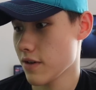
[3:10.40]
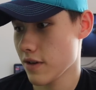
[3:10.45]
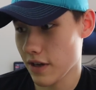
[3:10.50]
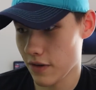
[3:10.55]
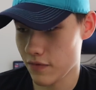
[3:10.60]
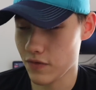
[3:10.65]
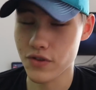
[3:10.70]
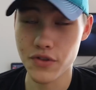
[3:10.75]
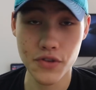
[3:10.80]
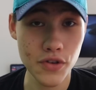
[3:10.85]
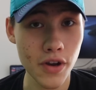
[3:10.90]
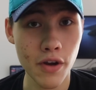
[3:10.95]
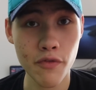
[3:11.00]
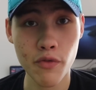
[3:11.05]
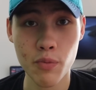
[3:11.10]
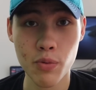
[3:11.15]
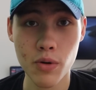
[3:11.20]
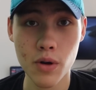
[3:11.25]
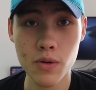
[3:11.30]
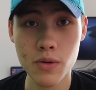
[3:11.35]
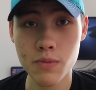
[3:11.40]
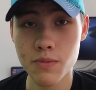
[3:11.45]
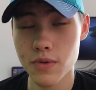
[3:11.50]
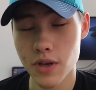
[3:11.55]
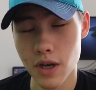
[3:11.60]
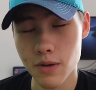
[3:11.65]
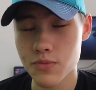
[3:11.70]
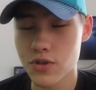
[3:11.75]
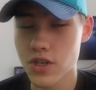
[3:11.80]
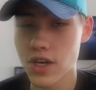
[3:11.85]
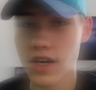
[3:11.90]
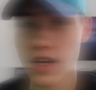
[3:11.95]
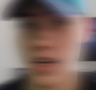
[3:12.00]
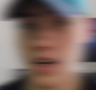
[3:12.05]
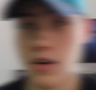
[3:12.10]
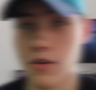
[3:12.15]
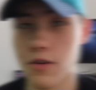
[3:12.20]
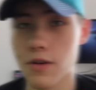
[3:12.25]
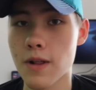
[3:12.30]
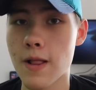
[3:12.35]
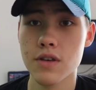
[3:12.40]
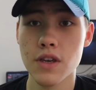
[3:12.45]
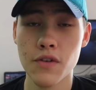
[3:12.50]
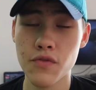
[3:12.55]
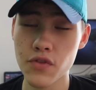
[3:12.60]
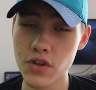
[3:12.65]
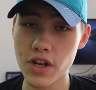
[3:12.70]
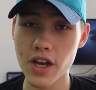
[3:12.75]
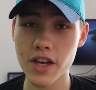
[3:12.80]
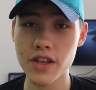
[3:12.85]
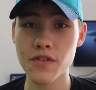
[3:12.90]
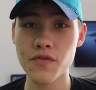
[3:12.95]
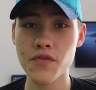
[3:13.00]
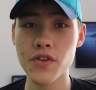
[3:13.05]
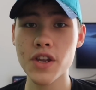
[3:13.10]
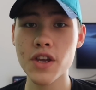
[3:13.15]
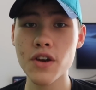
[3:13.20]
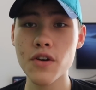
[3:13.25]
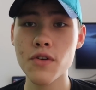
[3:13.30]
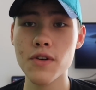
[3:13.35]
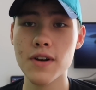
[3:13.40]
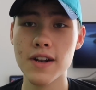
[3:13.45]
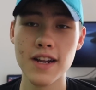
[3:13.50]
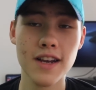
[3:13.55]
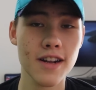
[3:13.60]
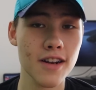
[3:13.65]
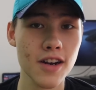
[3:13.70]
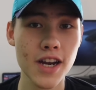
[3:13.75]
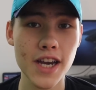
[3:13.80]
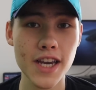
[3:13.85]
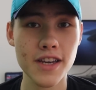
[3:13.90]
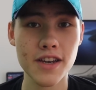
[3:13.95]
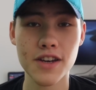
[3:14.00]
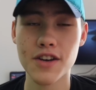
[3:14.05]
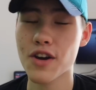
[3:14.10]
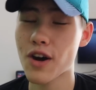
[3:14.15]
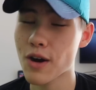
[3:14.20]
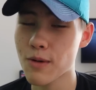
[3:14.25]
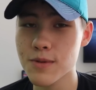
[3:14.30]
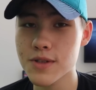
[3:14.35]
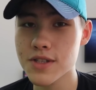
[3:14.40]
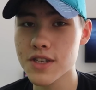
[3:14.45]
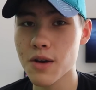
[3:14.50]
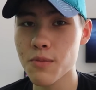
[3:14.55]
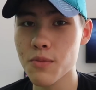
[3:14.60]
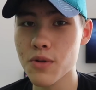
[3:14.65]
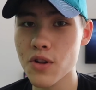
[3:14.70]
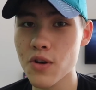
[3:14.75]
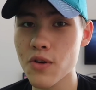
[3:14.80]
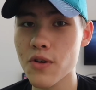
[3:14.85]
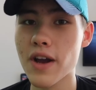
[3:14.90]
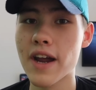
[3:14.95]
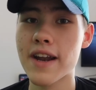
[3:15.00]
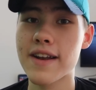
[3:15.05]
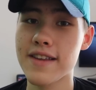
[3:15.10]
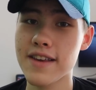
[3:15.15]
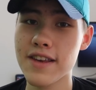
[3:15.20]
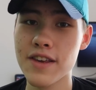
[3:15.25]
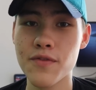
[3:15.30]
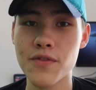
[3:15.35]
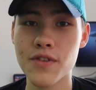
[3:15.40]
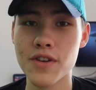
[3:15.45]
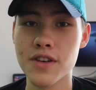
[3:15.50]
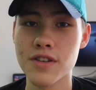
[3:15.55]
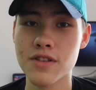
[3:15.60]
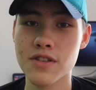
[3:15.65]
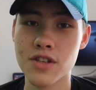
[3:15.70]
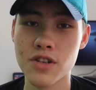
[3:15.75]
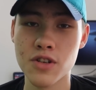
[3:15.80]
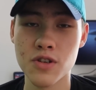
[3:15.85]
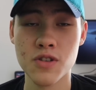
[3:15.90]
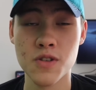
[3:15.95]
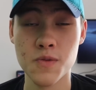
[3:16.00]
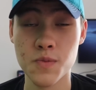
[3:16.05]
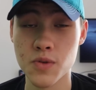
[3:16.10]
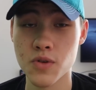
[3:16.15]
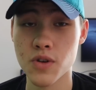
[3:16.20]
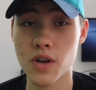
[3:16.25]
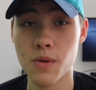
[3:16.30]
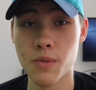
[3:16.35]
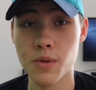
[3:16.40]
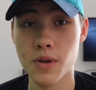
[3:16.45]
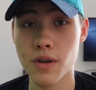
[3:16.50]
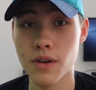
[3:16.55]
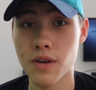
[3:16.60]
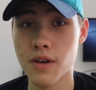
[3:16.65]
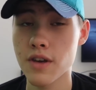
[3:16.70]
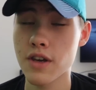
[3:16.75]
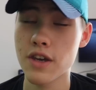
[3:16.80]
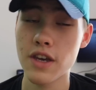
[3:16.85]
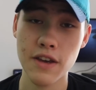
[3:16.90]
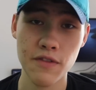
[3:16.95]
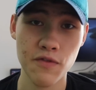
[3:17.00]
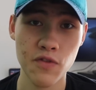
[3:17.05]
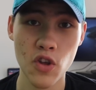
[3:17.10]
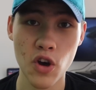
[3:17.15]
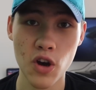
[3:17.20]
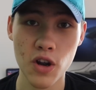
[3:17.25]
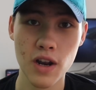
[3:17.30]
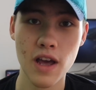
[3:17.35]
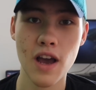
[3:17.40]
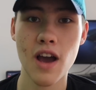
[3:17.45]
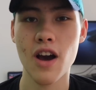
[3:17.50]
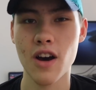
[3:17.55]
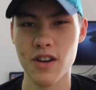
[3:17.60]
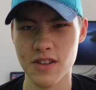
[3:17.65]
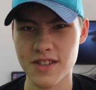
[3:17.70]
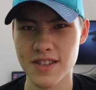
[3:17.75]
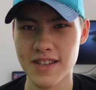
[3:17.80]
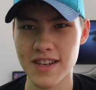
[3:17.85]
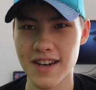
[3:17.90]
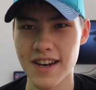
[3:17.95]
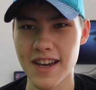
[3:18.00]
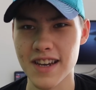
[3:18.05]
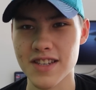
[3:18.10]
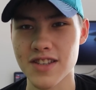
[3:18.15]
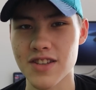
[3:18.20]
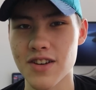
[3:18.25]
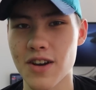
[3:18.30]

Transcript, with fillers: if you do have a problem, come check it out. If you like the video, click like, comment down below, and even consider subscribing. If not, I'll see you next